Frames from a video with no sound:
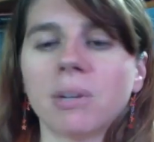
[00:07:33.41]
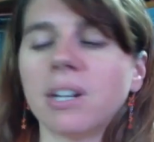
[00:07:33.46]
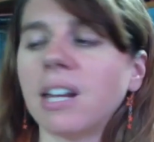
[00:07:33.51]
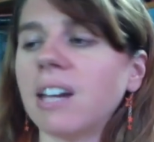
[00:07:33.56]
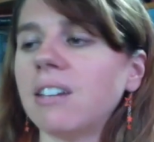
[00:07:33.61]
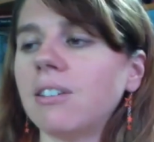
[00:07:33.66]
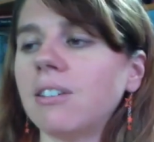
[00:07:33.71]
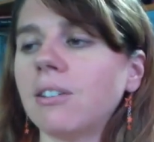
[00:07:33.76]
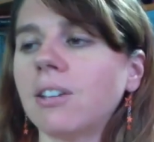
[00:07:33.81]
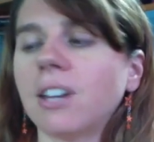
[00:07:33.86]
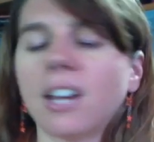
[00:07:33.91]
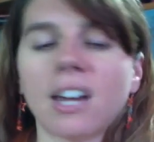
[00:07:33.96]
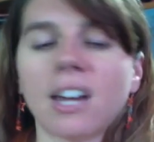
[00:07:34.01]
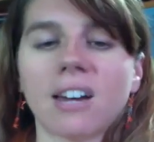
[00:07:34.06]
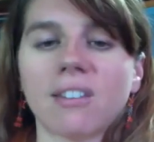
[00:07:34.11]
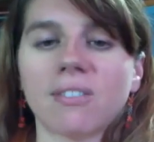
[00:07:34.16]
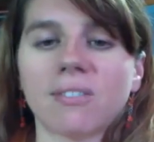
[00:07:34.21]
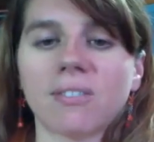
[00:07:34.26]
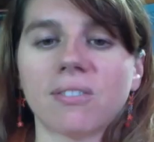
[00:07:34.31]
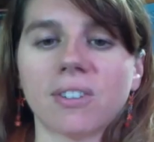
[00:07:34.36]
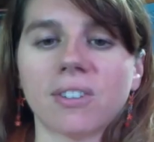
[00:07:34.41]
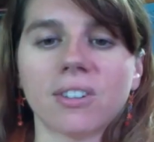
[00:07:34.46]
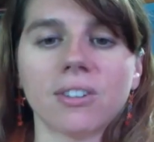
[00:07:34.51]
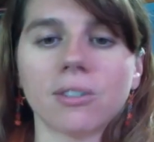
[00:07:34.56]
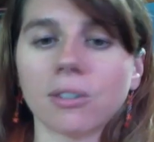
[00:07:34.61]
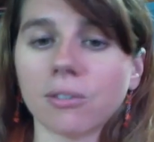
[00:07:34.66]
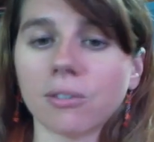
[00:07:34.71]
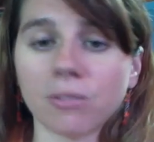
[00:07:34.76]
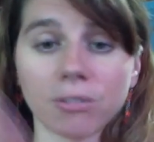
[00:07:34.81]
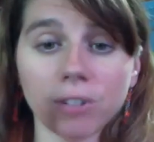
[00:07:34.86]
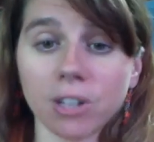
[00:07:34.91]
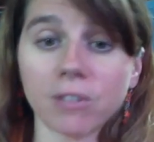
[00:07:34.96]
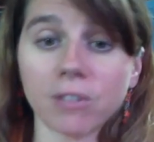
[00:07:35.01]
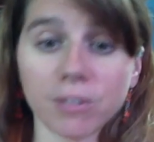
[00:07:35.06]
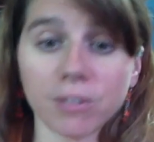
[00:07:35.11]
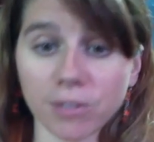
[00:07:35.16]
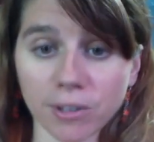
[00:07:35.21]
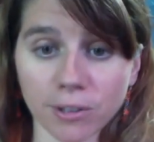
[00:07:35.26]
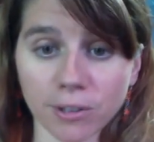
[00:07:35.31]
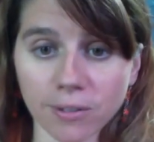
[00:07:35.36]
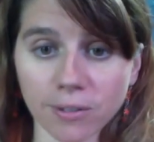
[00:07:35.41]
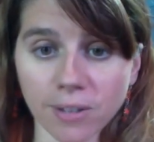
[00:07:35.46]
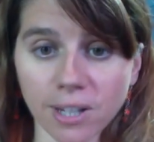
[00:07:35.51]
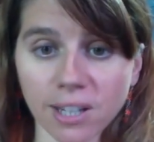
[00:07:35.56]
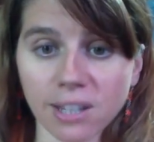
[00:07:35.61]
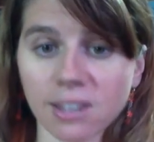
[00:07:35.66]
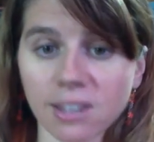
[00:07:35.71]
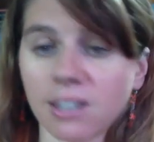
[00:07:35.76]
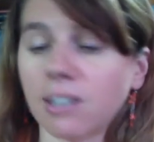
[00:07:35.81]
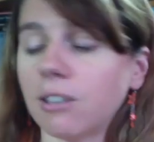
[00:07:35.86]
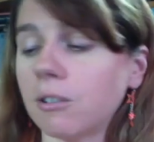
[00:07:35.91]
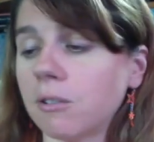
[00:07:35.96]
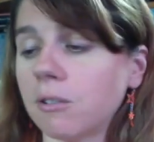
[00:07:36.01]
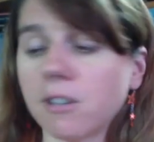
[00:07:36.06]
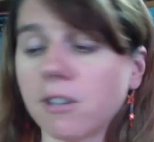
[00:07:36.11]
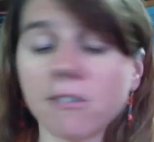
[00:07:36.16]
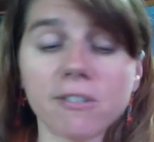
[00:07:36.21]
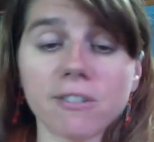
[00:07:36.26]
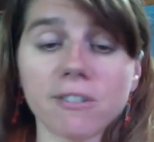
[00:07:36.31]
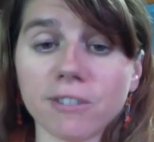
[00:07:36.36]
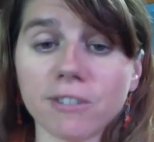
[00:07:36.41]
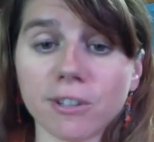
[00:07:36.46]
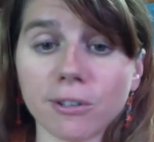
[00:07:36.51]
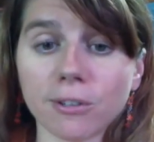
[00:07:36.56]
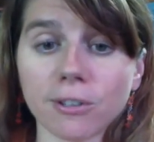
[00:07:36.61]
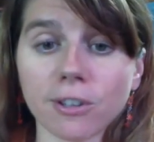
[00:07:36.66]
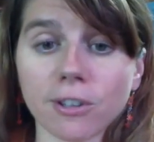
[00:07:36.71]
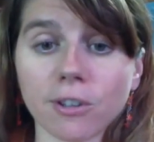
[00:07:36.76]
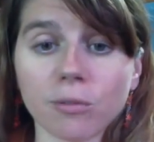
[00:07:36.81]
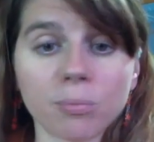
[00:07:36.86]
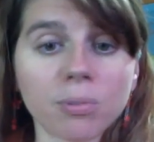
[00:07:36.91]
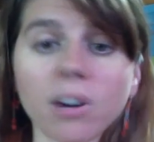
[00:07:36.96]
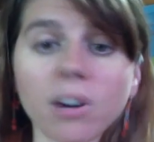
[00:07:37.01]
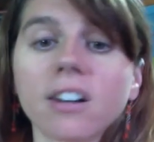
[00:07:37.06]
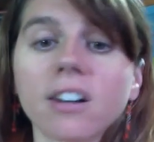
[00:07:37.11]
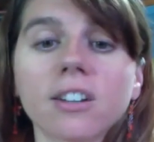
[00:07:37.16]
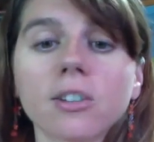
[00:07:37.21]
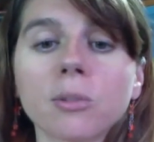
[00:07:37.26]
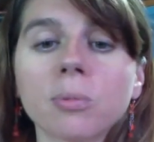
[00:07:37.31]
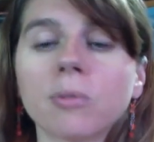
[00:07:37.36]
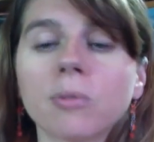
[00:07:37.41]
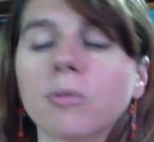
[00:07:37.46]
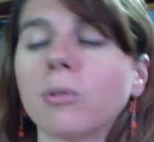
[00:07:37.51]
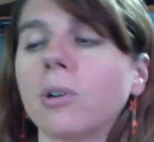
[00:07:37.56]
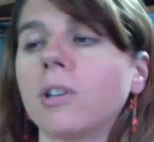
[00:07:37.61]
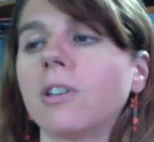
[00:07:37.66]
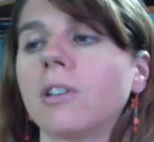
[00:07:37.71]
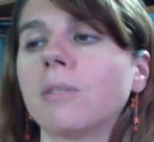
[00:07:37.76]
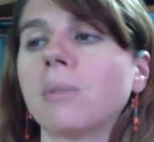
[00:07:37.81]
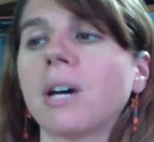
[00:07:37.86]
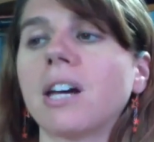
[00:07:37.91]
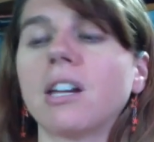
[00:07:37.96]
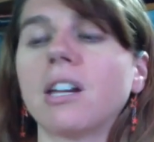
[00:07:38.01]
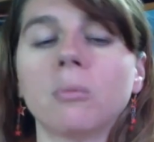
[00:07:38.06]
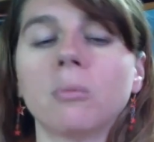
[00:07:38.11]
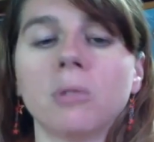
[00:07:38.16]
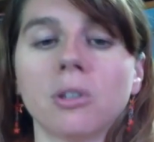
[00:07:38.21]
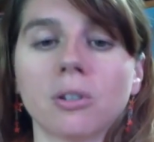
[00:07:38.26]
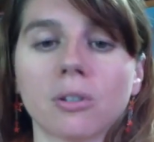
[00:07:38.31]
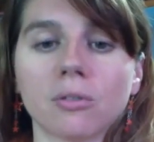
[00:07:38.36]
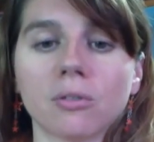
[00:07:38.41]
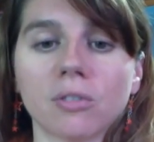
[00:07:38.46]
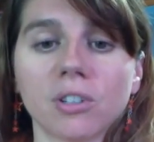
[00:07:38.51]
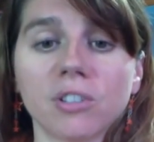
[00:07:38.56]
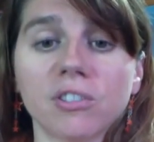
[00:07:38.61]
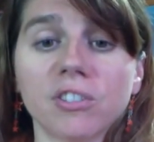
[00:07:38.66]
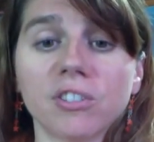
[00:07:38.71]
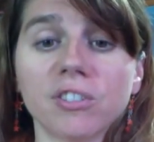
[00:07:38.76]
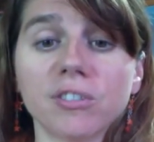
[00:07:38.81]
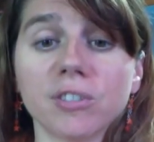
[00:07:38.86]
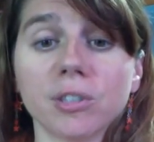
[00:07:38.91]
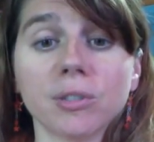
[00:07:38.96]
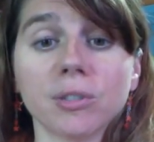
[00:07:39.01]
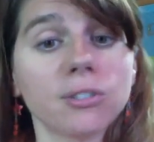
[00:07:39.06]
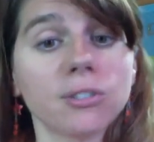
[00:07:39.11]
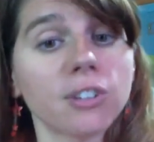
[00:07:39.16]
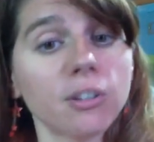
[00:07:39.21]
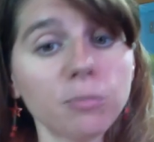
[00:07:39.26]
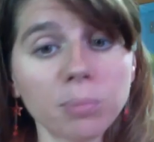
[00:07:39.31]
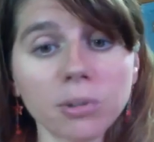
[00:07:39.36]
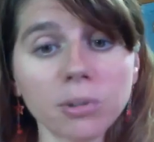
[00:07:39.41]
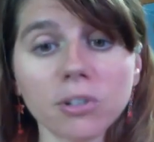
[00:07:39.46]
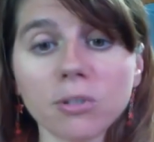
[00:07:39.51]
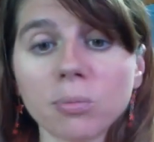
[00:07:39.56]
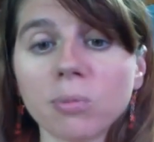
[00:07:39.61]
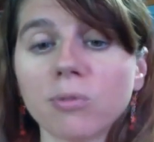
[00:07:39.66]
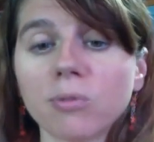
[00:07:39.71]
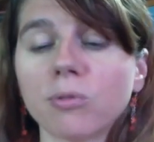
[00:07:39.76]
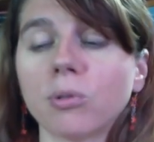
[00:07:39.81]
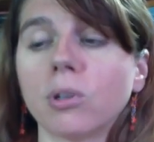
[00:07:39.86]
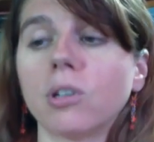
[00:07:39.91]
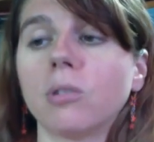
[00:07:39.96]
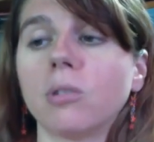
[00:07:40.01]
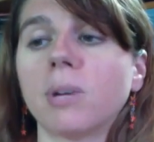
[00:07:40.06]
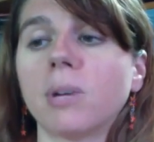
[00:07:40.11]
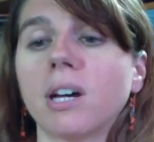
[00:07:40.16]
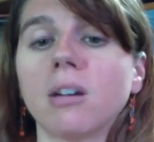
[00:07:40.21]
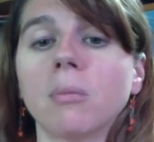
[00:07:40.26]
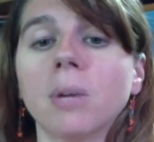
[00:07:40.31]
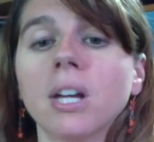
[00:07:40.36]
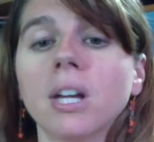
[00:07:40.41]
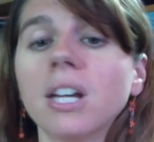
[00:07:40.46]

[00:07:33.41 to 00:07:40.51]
Now you can read reviews of anything. You read reviews of products before you buy them. You can read reviews of books before you buy them.